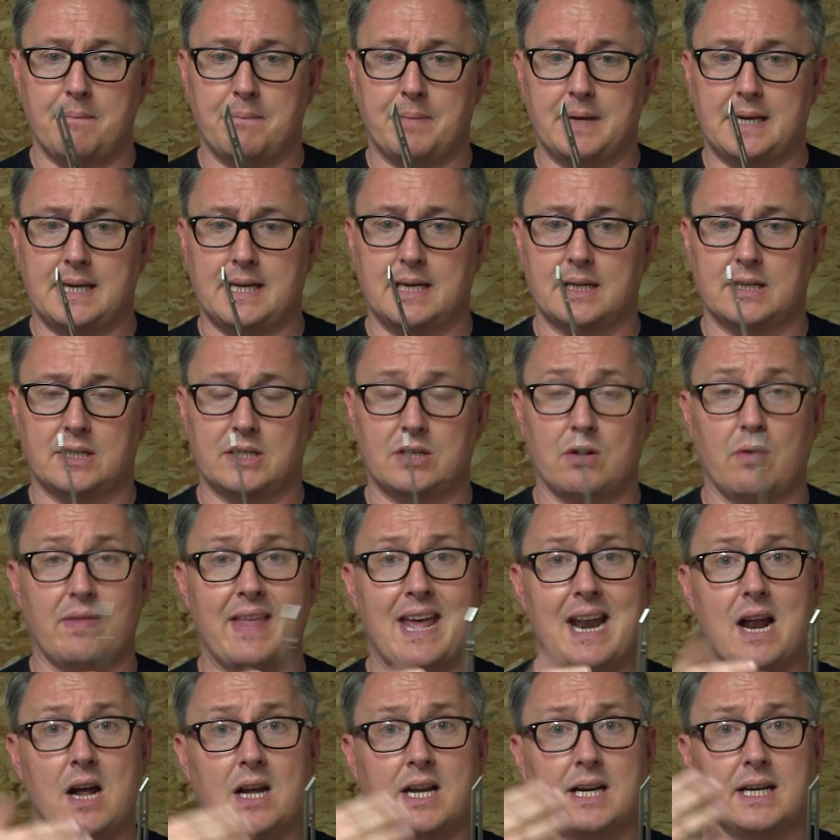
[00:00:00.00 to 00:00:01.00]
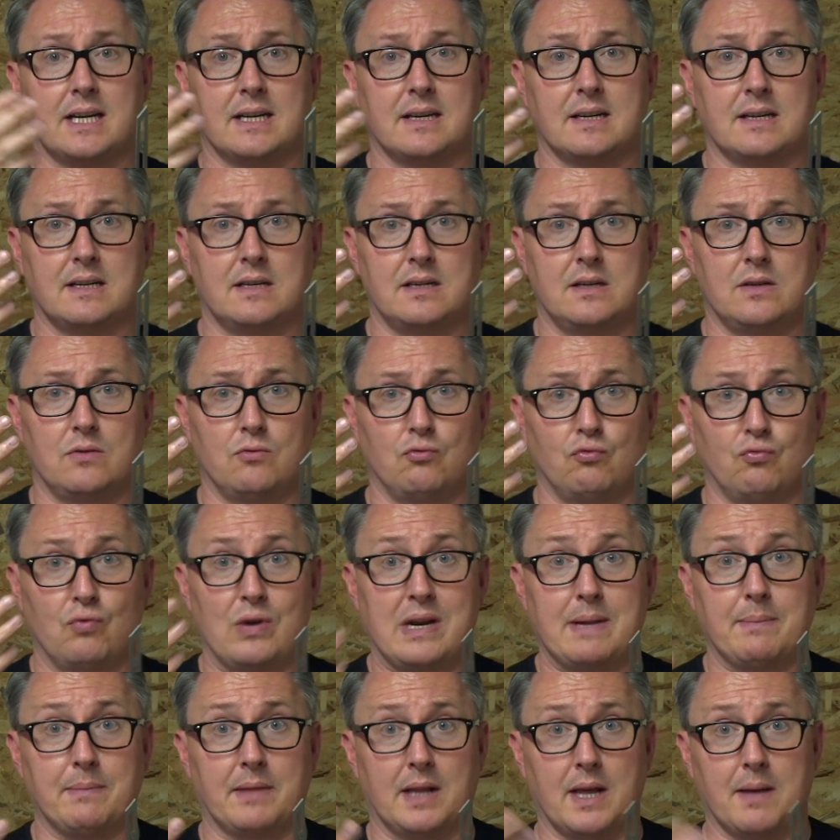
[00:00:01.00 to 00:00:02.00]
because so then I can
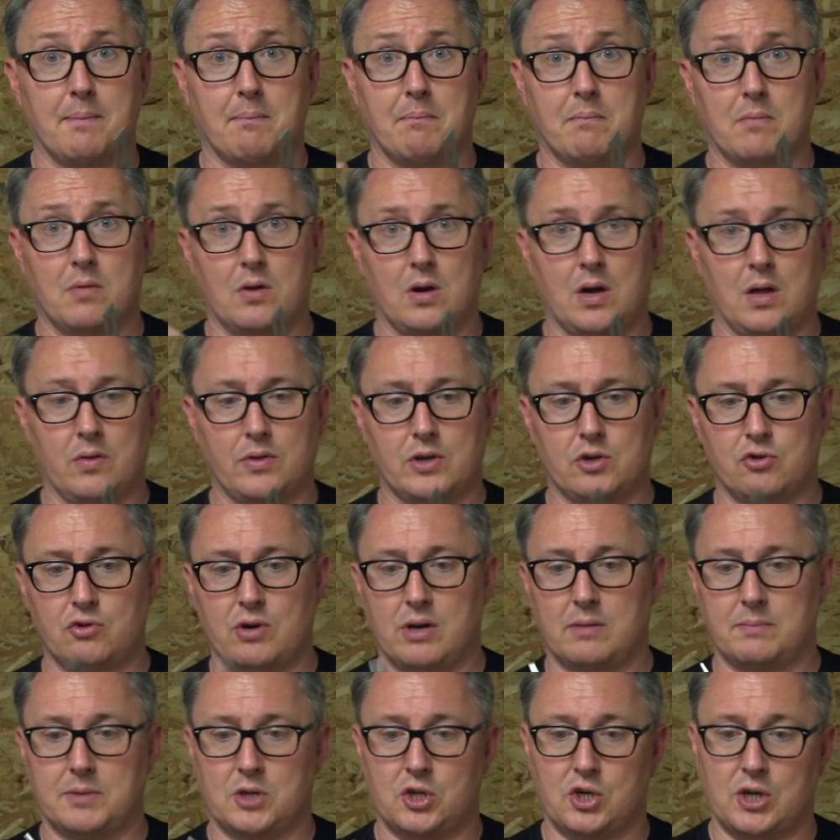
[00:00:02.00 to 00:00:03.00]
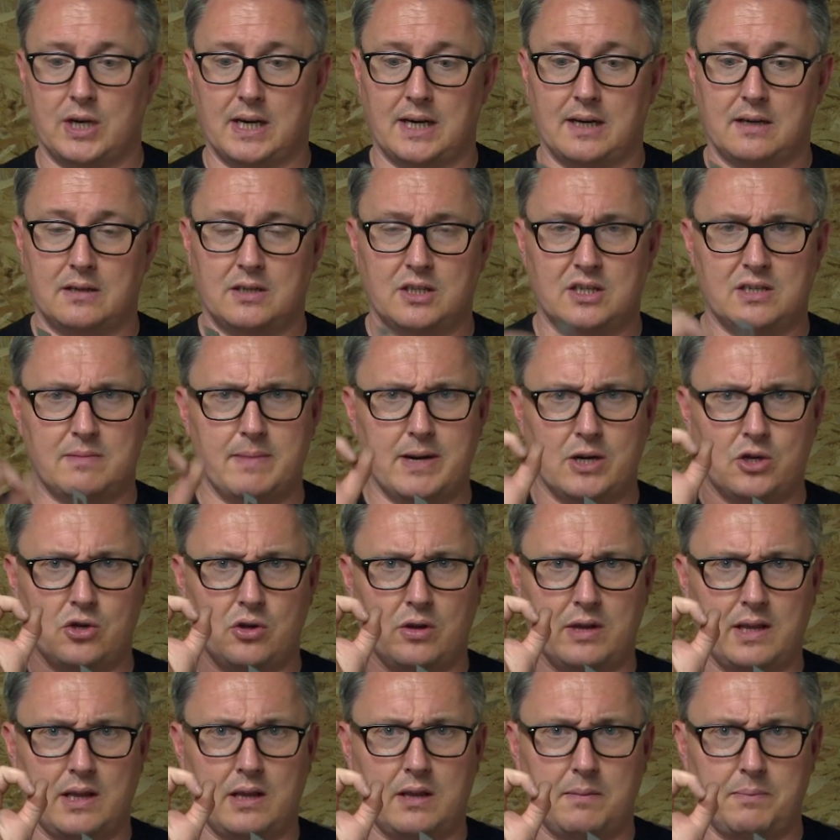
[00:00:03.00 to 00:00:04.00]
ream them on the drill machine just to make
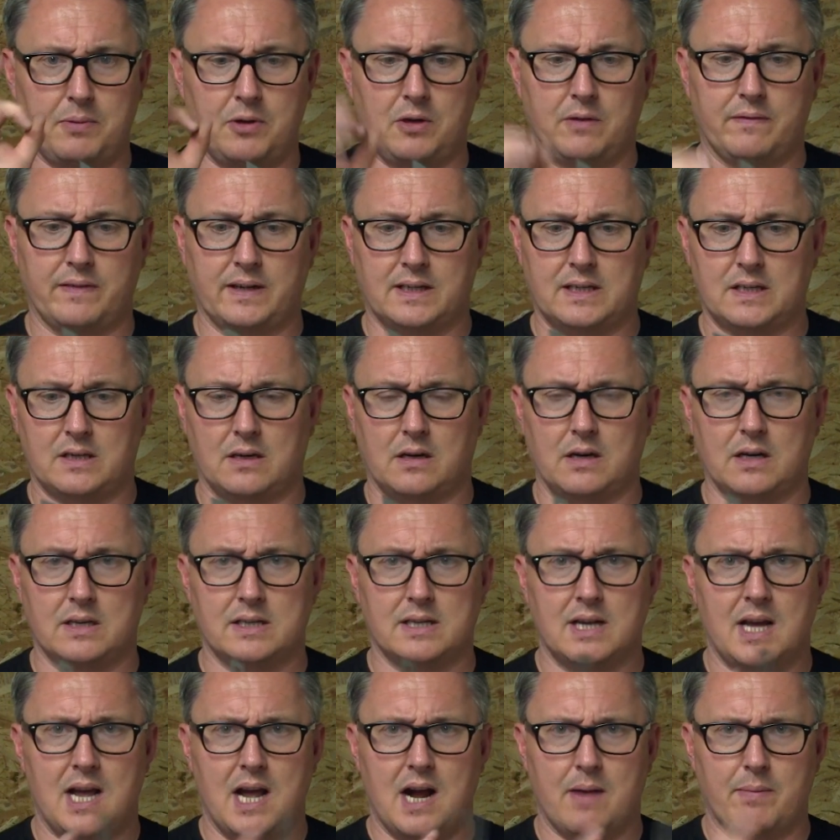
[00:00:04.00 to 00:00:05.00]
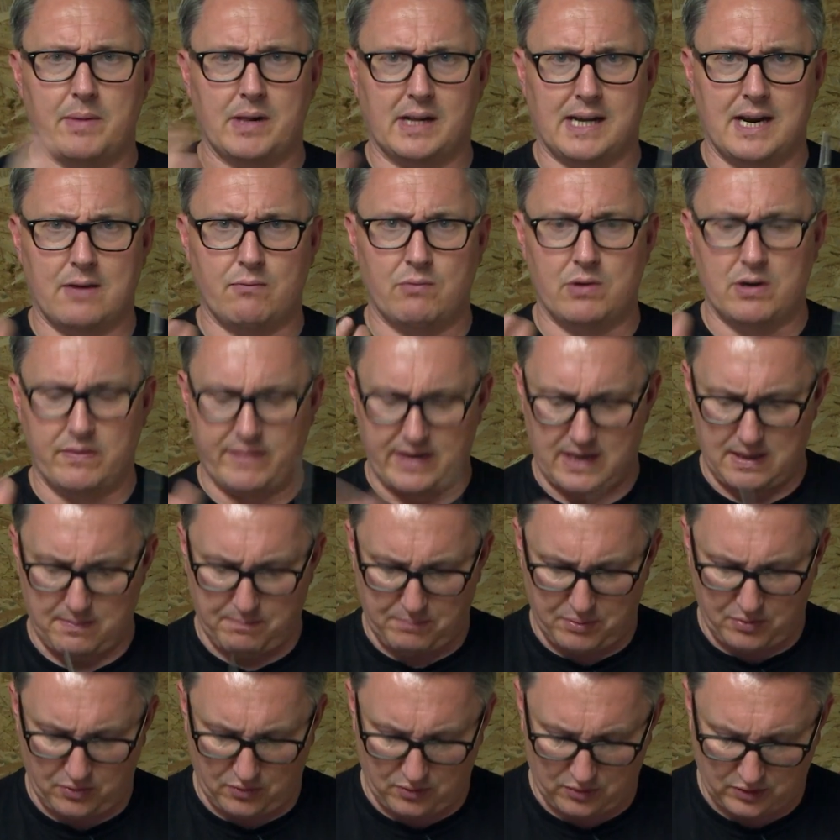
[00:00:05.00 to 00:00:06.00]
sure that they're the perfect size, and we'll get rid of any
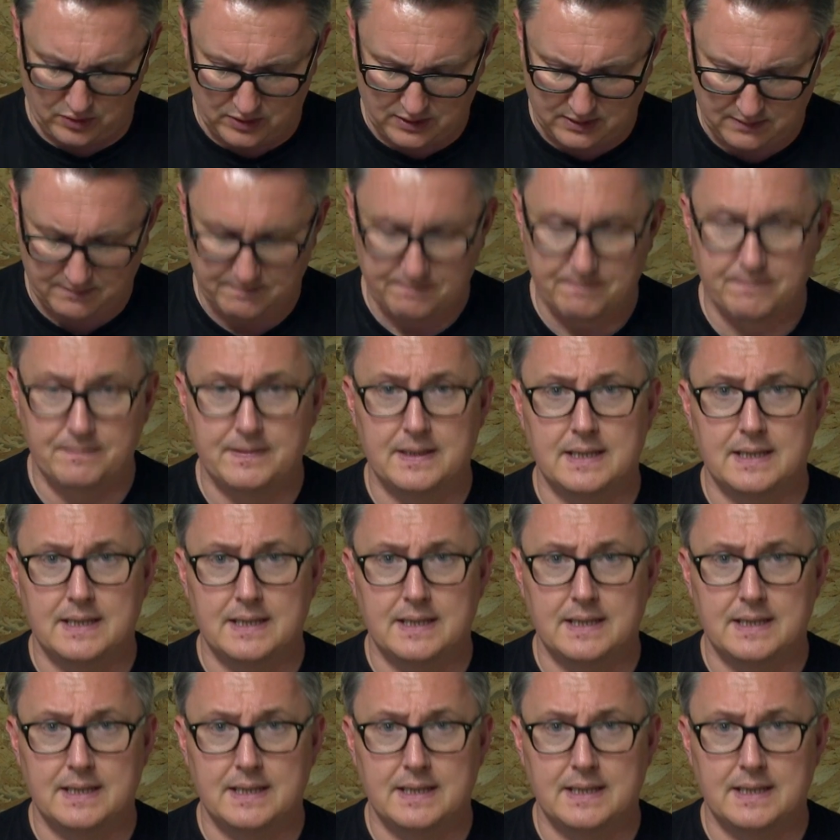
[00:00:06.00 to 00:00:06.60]
burrs.